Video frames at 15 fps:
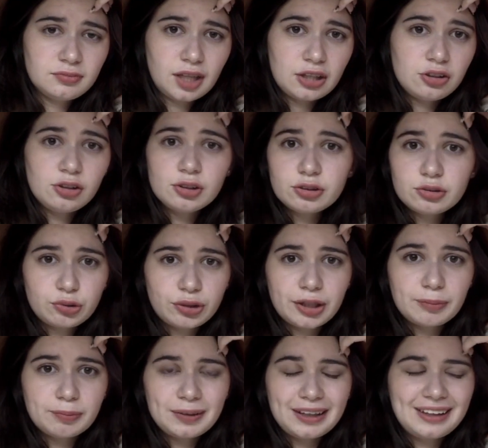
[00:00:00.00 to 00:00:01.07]
that Euro
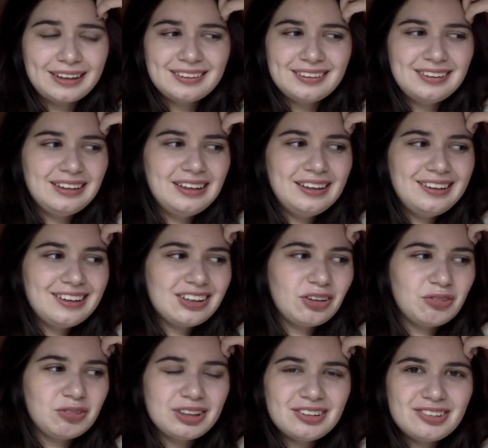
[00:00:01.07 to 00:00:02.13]
trip, like
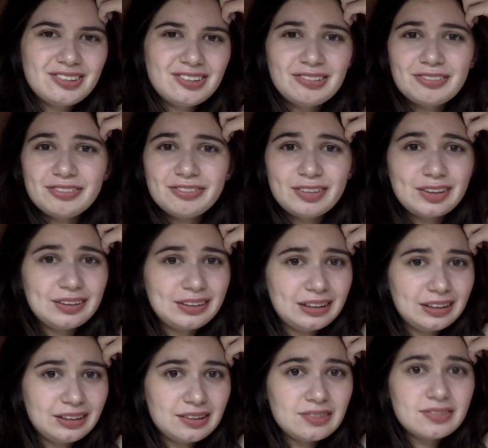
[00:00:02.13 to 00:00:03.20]
going to
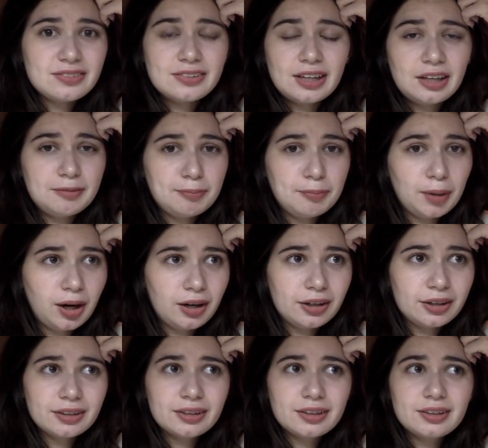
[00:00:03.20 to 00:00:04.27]
Finland,
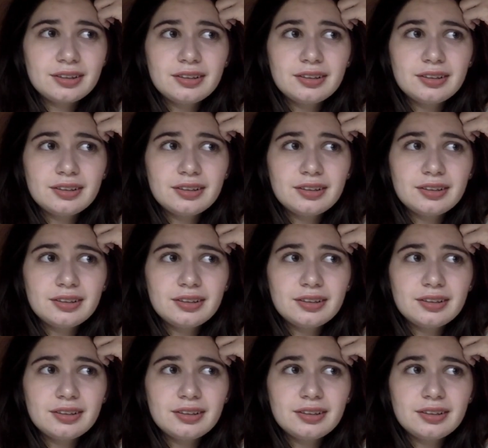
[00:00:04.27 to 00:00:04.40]
Denmark,